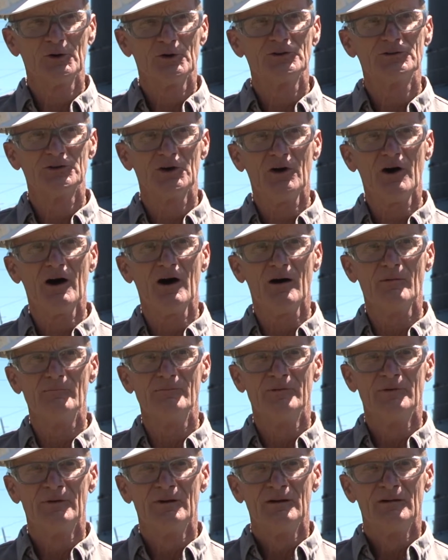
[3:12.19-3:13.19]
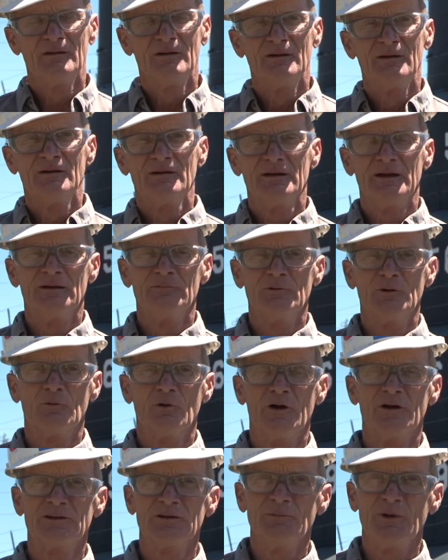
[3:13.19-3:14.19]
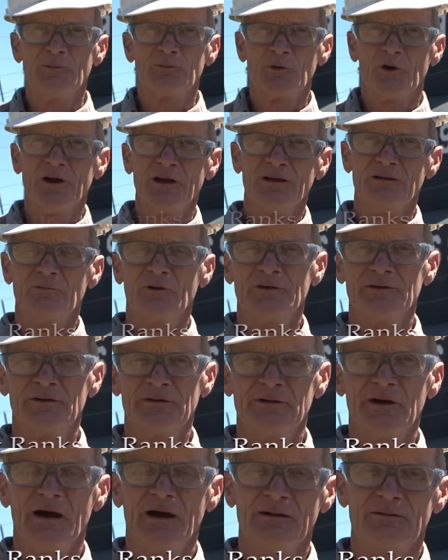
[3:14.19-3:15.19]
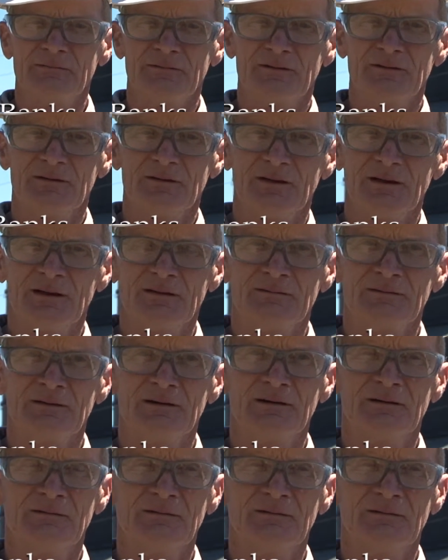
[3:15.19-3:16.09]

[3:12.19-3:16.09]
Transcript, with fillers: good job, and we want it to be pretty when you're done. And